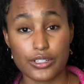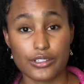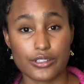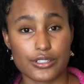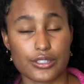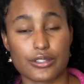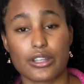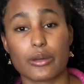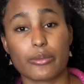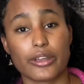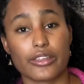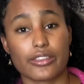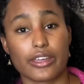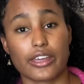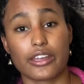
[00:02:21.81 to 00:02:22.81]
so that way
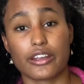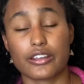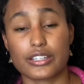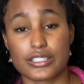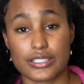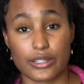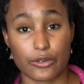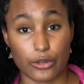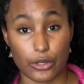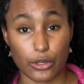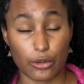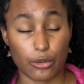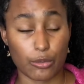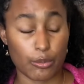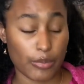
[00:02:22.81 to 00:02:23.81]
the hair doesn't
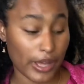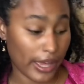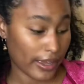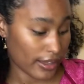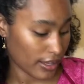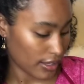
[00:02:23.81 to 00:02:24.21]
grow back.